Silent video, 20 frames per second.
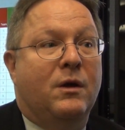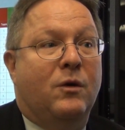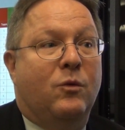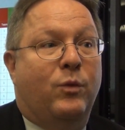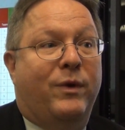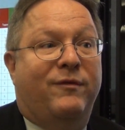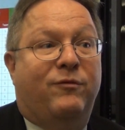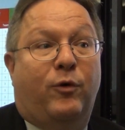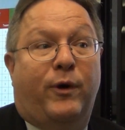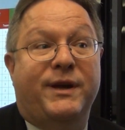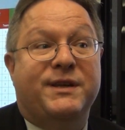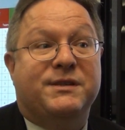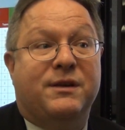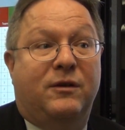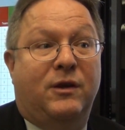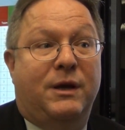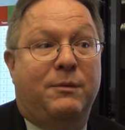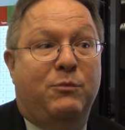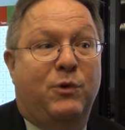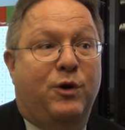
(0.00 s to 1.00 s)
We've
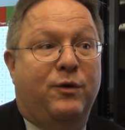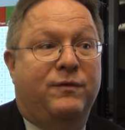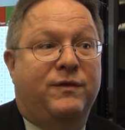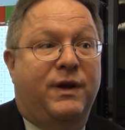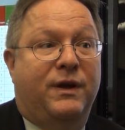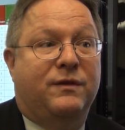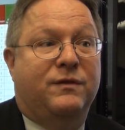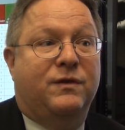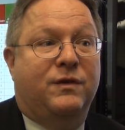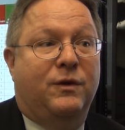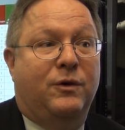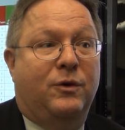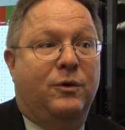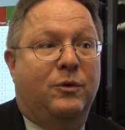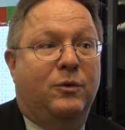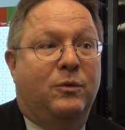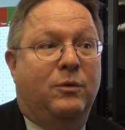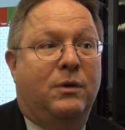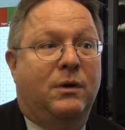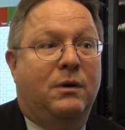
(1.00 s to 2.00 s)
recently moved
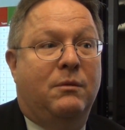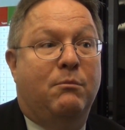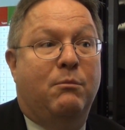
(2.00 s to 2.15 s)
into